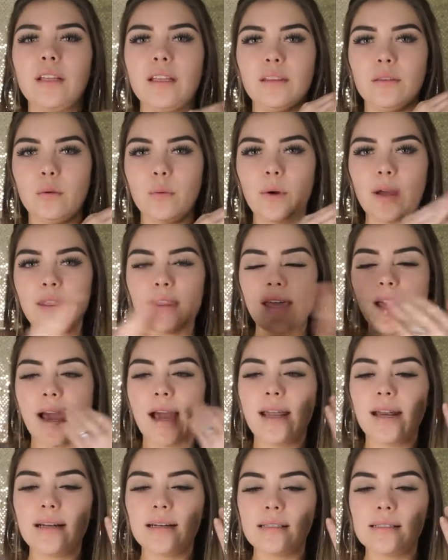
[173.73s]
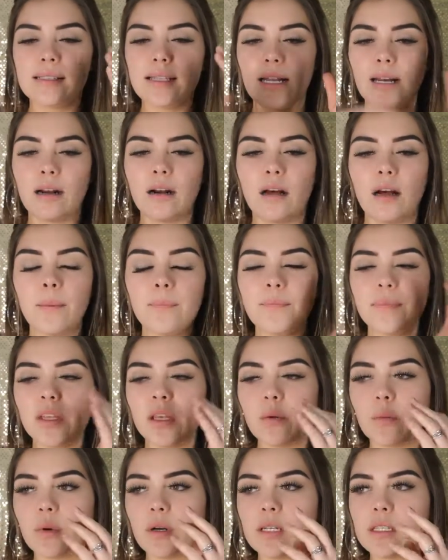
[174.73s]
Like the way they had it set it up,
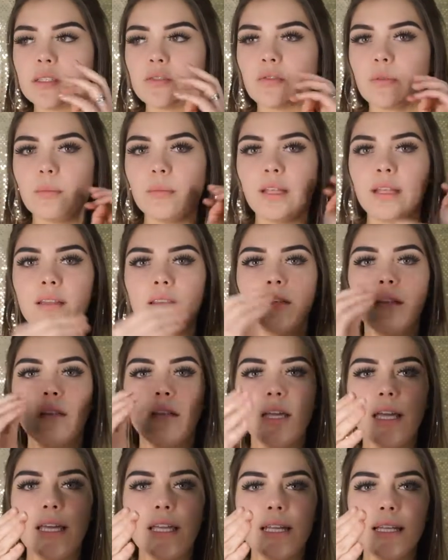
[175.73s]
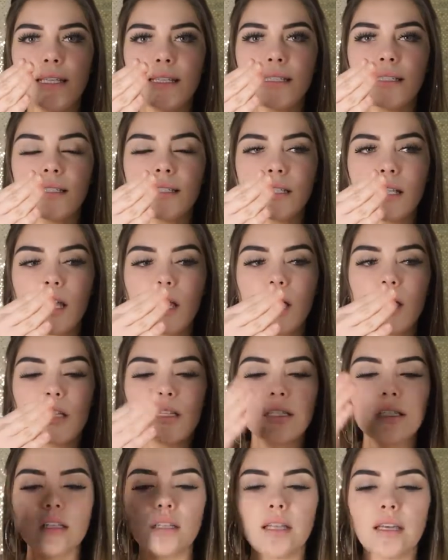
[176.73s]
it was from like the lightest
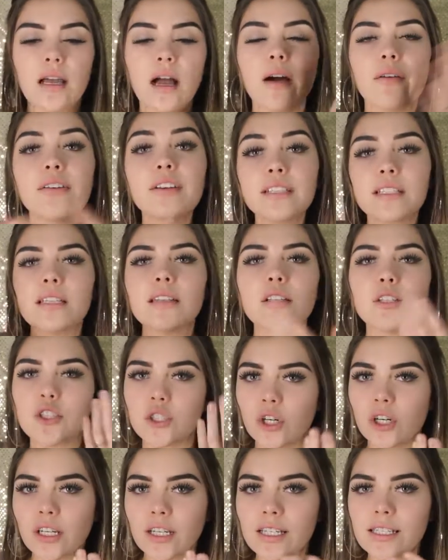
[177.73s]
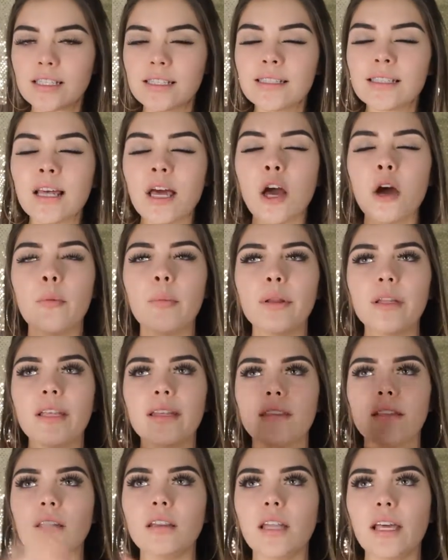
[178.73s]
to like obviously the darkest, but
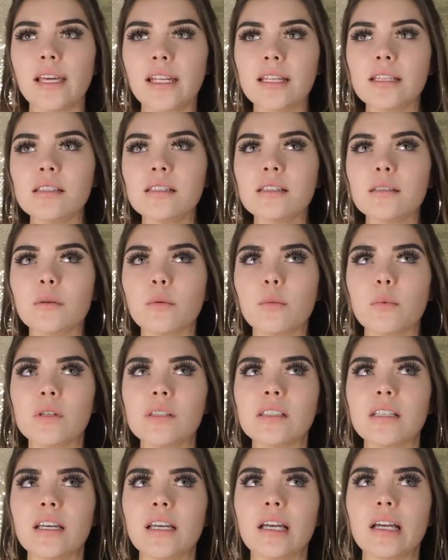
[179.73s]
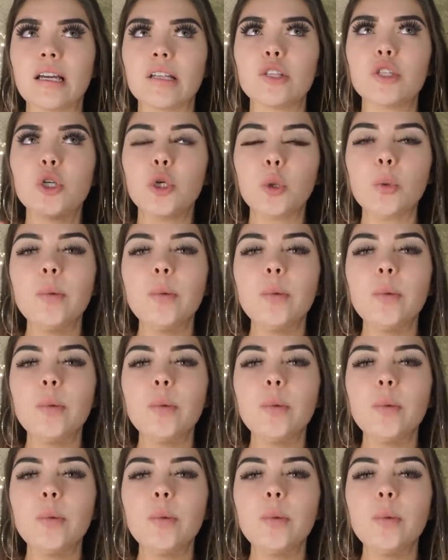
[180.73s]
like the lightest was like too